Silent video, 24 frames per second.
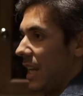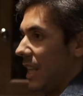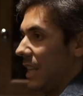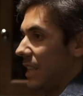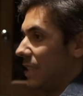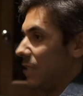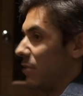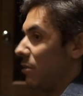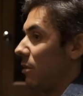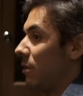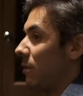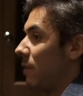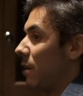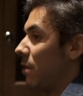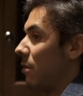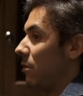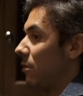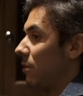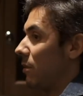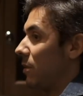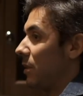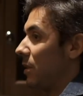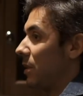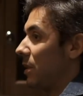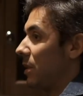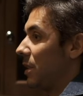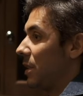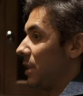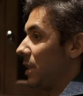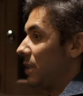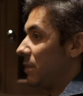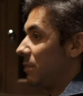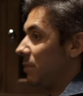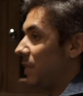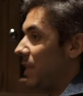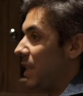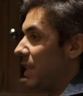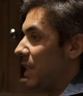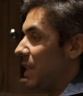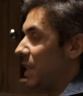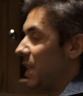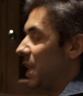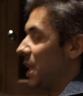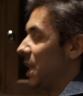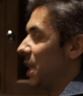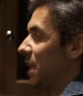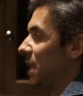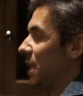is all about
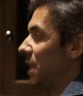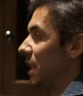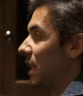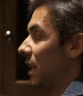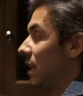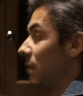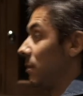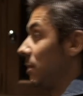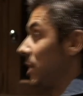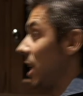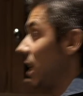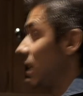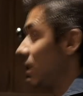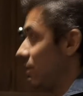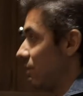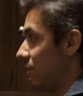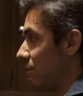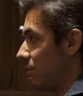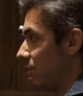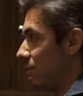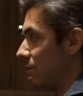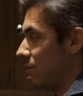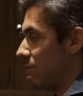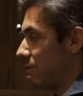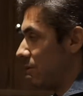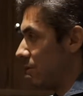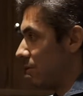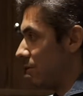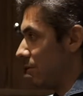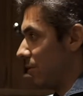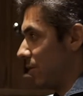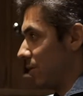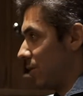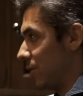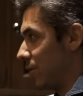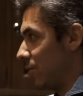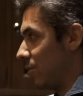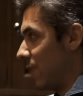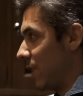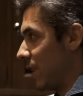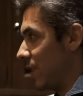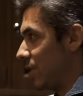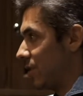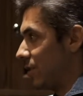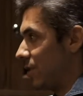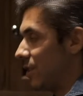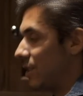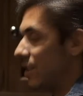speed and adaptation to new
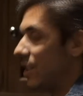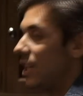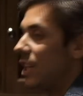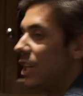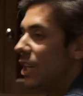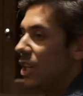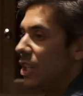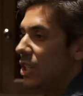situations.